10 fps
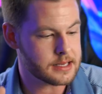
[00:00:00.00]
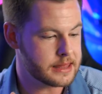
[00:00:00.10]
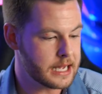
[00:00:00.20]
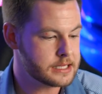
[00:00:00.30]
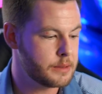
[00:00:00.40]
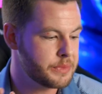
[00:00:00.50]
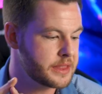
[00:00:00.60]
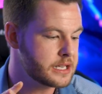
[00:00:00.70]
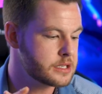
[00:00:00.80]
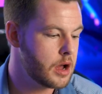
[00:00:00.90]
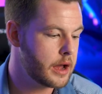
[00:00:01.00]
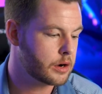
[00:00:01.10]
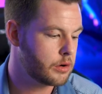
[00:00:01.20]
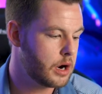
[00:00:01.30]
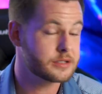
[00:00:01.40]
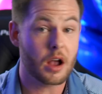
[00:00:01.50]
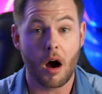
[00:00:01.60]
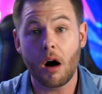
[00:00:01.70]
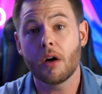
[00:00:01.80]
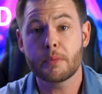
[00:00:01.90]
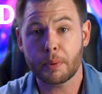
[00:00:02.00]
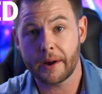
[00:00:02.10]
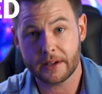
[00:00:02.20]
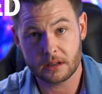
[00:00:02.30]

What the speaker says: And that's something that's not across all the product